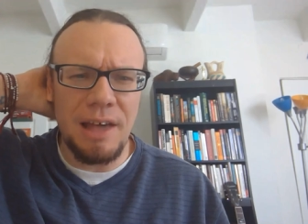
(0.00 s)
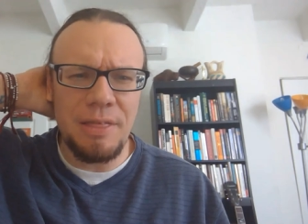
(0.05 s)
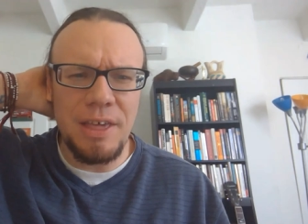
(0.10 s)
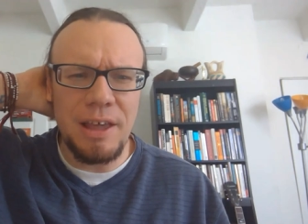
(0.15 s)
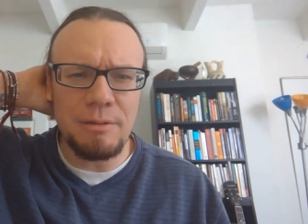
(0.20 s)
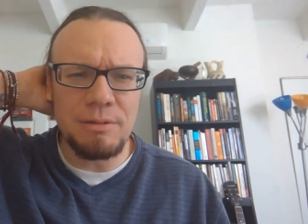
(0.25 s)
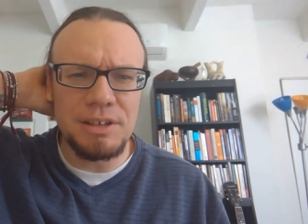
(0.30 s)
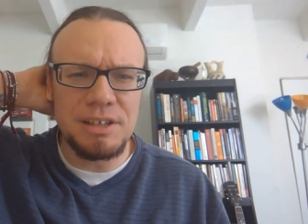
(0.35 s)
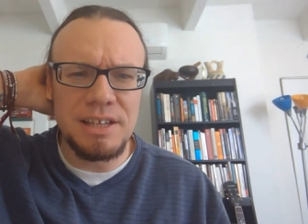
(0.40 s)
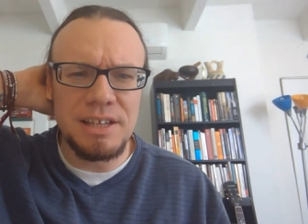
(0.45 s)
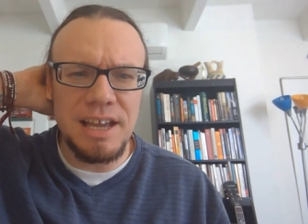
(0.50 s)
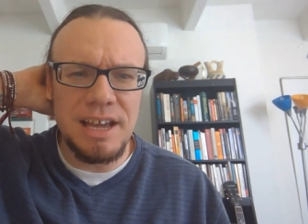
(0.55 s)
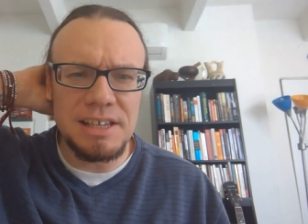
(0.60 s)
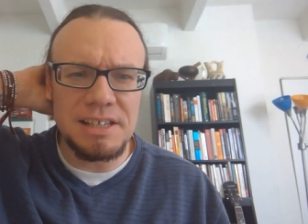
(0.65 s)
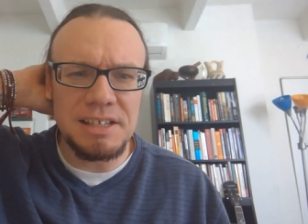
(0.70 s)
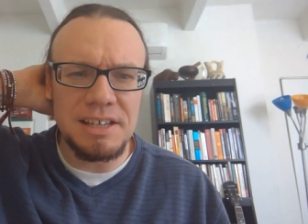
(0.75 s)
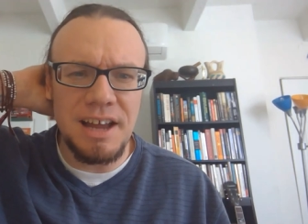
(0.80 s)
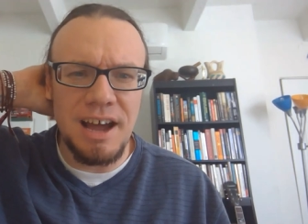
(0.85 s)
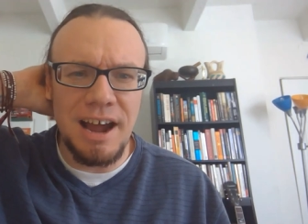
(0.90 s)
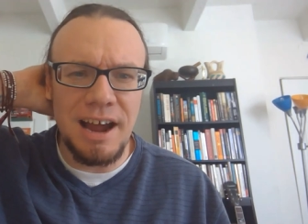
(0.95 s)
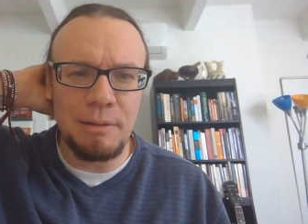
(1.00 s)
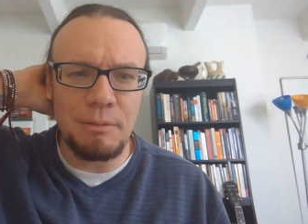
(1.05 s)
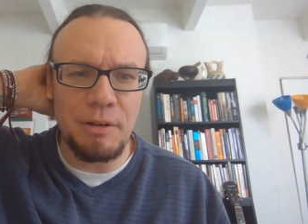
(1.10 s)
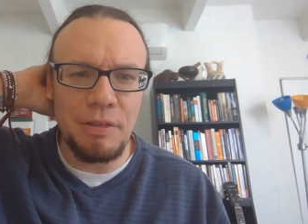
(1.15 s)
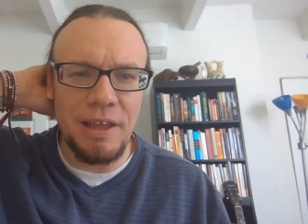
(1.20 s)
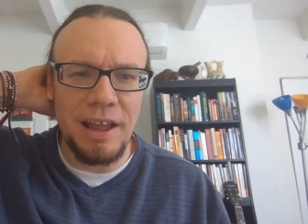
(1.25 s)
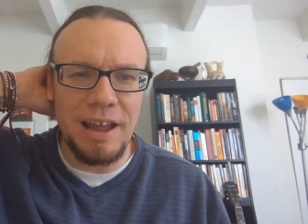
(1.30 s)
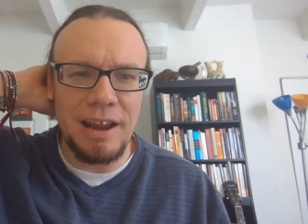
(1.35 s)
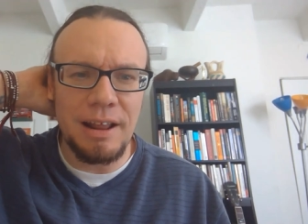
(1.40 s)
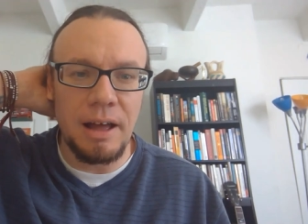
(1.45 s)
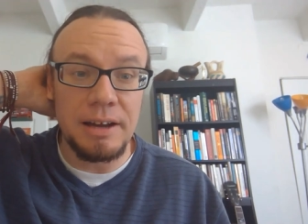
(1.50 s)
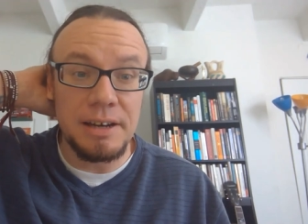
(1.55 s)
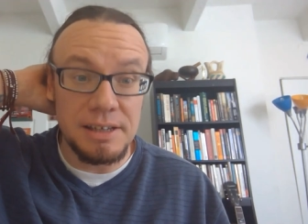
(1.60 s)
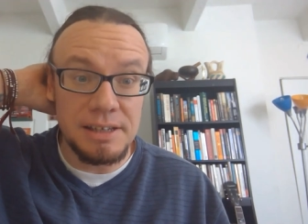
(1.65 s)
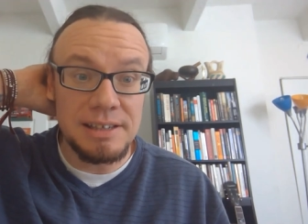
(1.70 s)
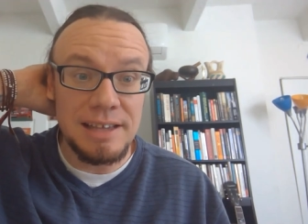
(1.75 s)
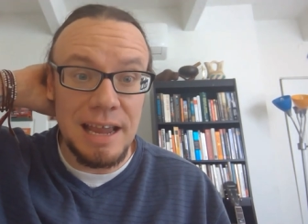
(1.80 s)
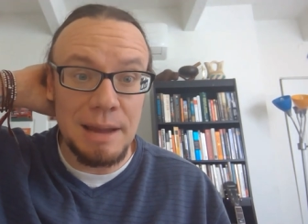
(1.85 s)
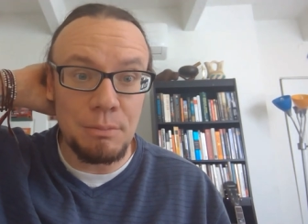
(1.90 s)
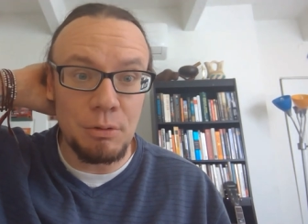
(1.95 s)
think it was DS9 where they had a
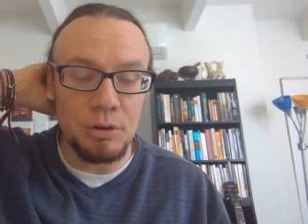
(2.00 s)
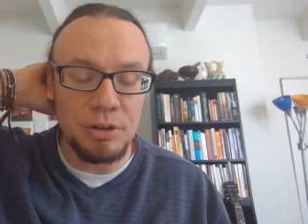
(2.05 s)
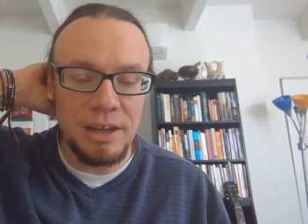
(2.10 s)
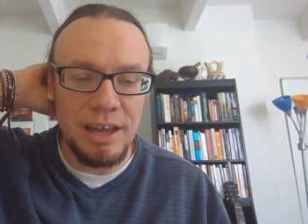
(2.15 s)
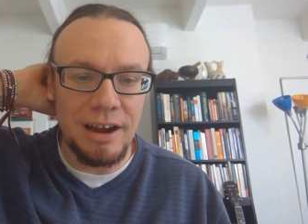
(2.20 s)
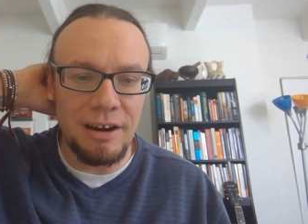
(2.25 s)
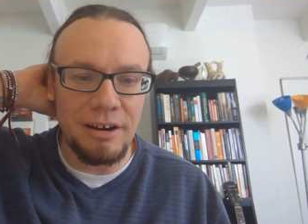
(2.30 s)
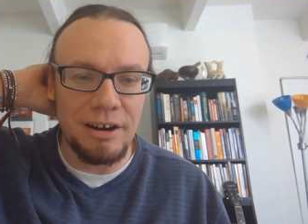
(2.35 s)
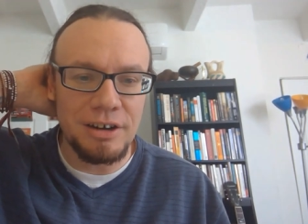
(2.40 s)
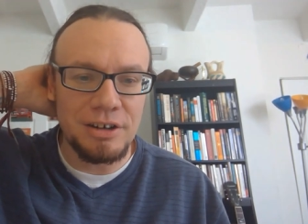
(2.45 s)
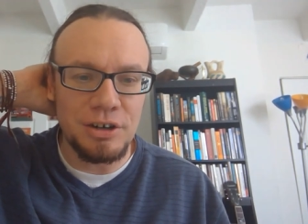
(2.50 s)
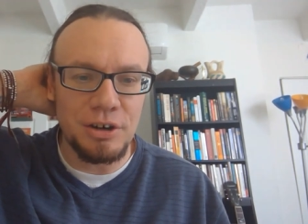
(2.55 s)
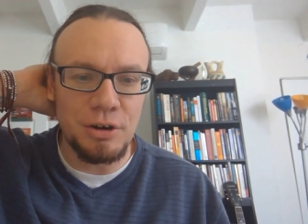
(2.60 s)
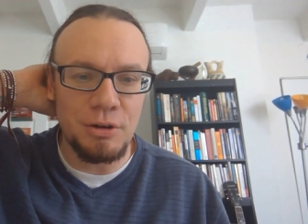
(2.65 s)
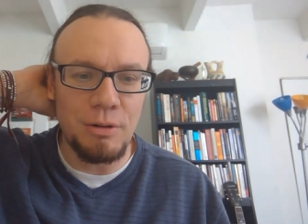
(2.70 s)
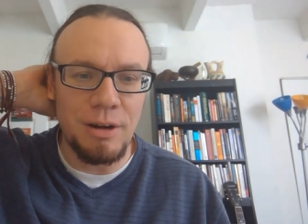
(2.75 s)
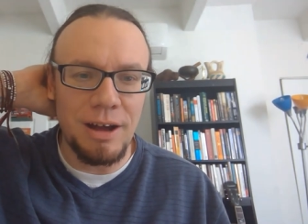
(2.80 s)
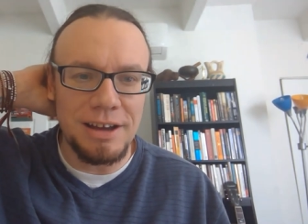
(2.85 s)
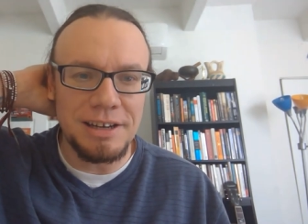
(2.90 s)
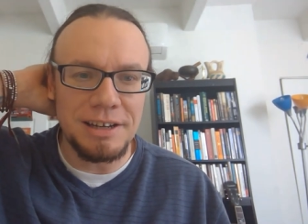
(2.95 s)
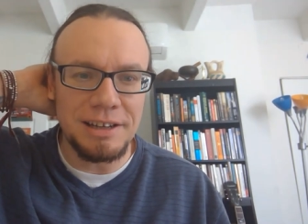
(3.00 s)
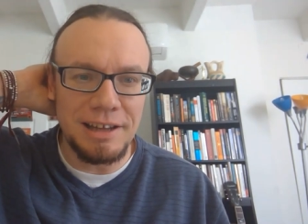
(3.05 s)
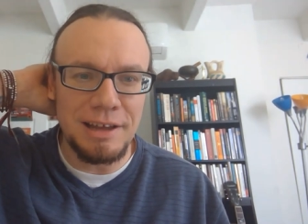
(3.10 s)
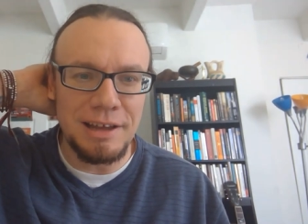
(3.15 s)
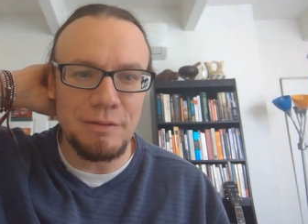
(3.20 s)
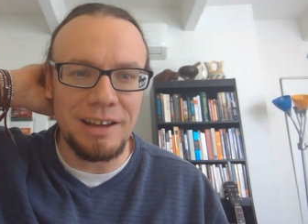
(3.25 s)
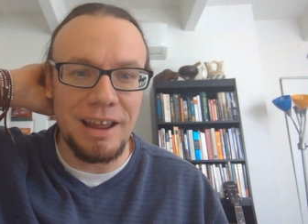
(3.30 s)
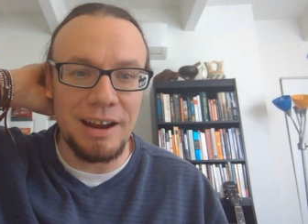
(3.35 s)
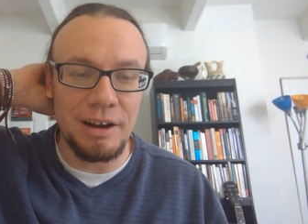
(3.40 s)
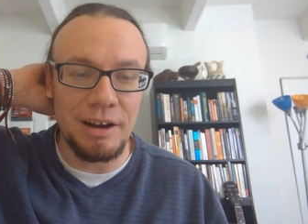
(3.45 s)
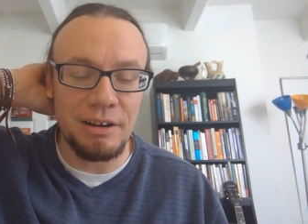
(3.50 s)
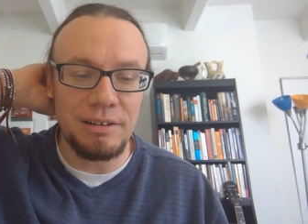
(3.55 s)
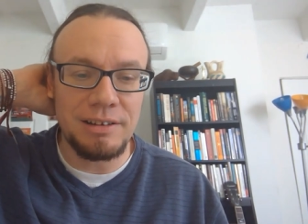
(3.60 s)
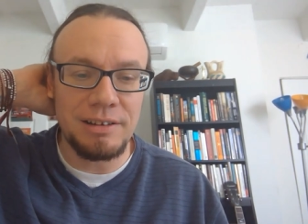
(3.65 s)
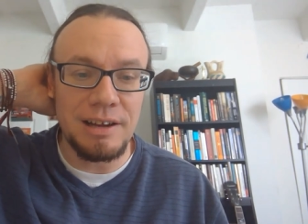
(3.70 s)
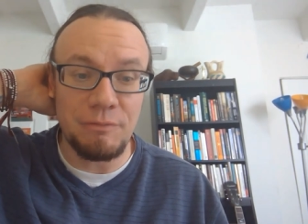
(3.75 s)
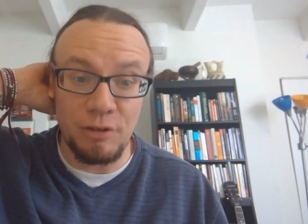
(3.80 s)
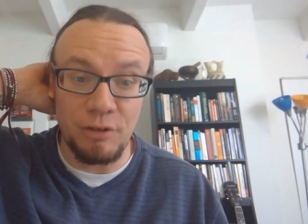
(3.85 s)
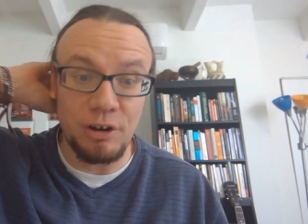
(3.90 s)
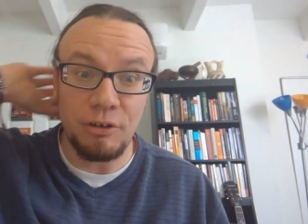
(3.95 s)
disabled character who had to live in
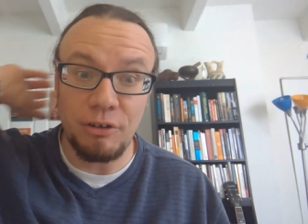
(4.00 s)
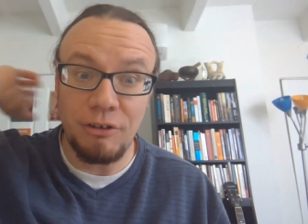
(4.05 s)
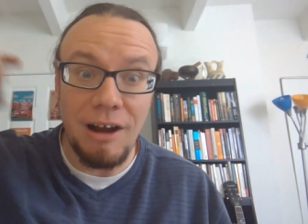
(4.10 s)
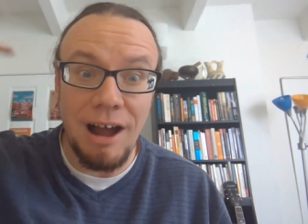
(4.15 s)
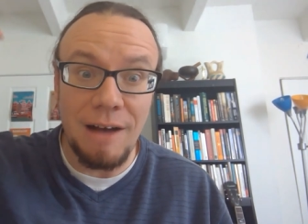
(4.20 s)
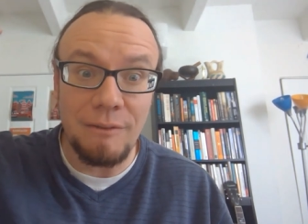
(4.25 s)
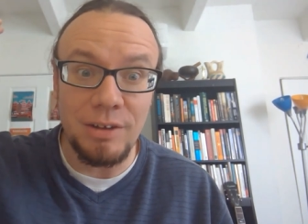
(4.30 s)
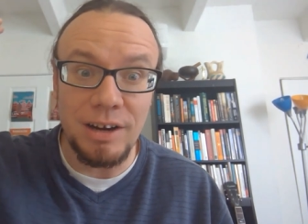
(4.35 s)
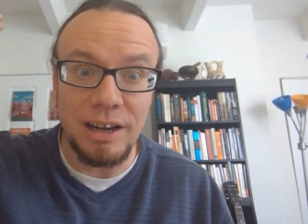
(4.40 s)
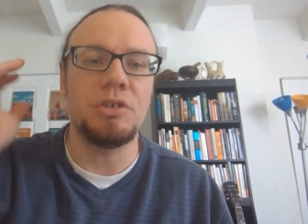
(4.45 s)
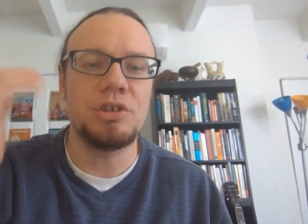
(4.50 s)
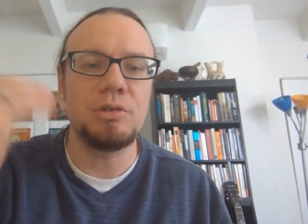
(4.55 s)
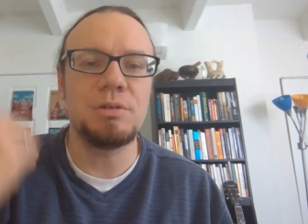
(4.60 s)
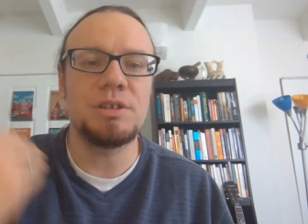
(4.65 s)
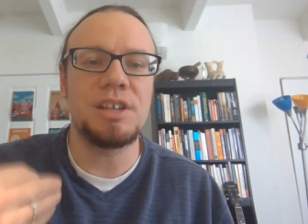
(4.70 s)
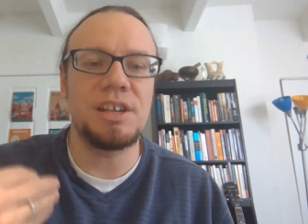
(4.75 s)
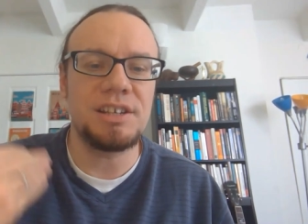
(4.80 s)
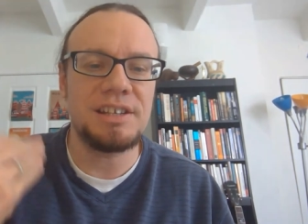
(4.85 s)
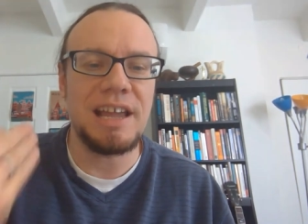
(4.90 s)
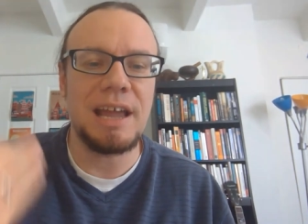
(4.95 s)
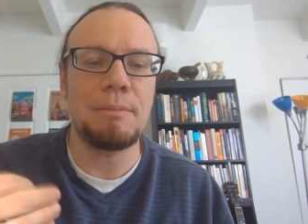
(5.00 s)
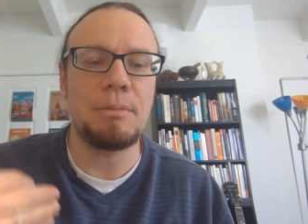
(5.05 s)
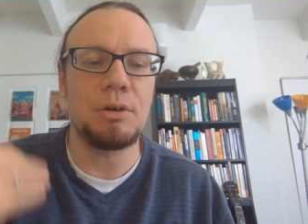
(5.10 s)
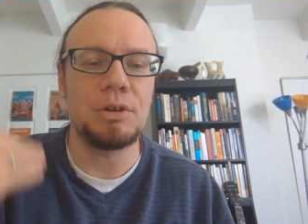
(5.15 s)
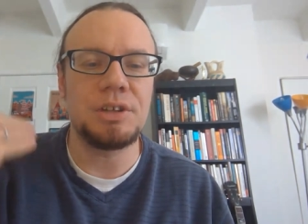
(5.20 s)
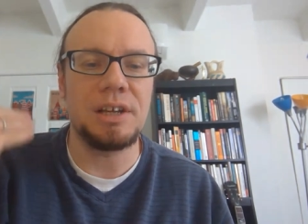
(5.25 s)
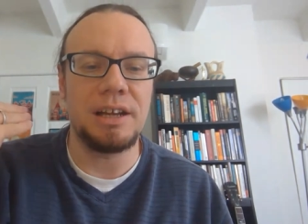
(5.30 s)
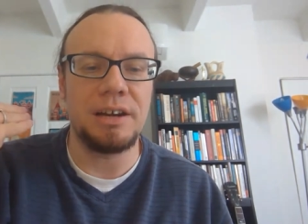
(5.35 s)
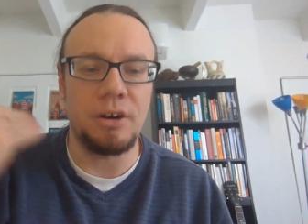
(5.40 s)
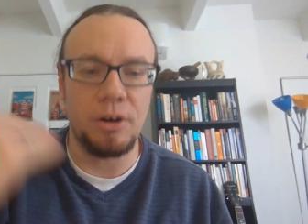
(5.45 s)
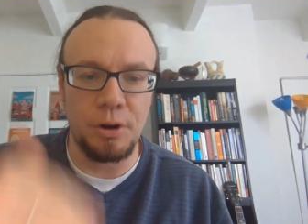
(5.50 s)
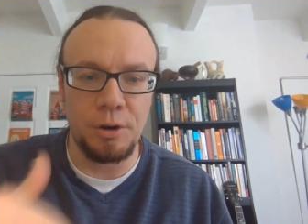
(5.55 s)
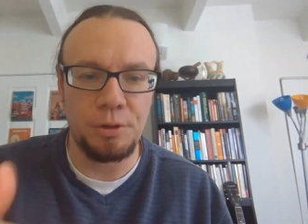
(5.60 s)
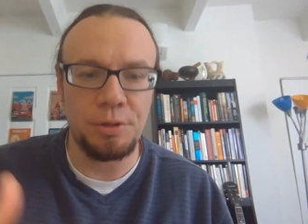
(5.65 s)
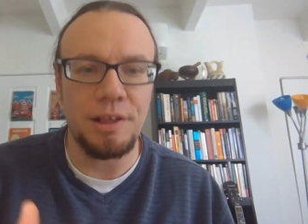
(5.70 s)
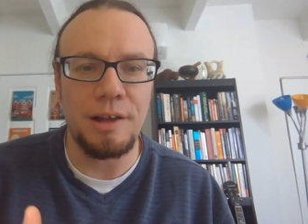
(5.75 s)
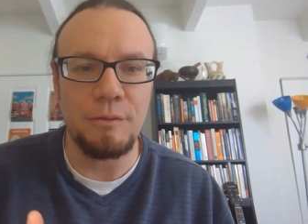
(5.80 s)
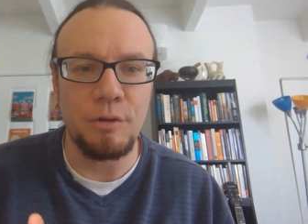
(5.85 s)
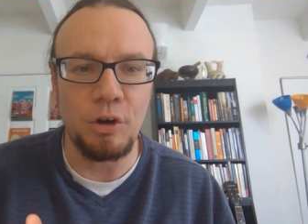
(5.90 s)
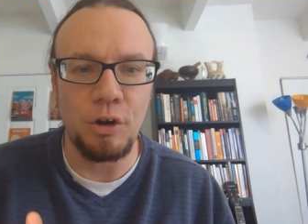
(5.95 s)
different gravity. She was disabled in
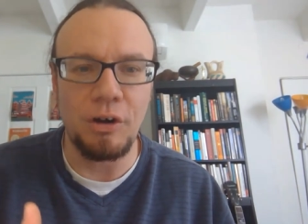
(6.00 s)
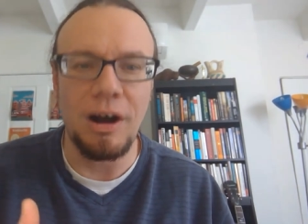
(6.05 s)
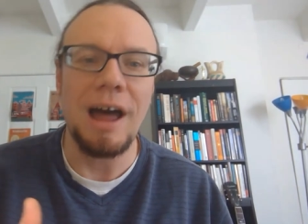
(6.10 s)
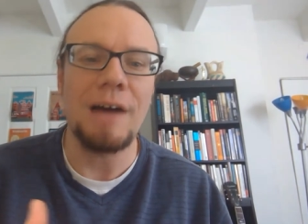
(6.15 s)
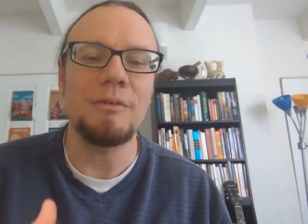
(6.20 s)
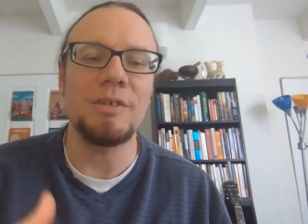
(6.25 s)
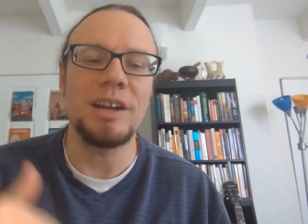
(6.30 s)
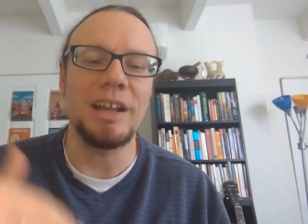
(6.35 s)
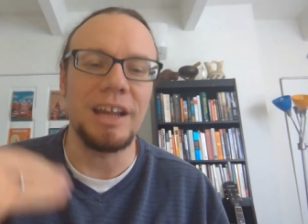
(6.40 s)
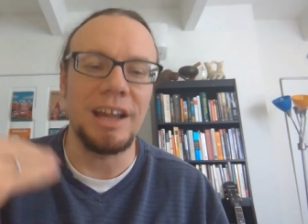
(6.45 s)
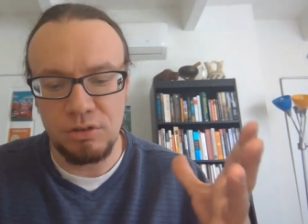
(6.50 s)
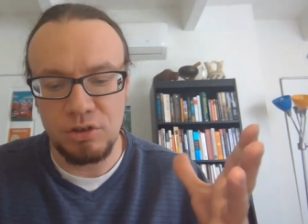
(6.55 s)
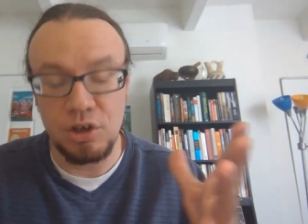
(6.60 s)
Earth level gravity.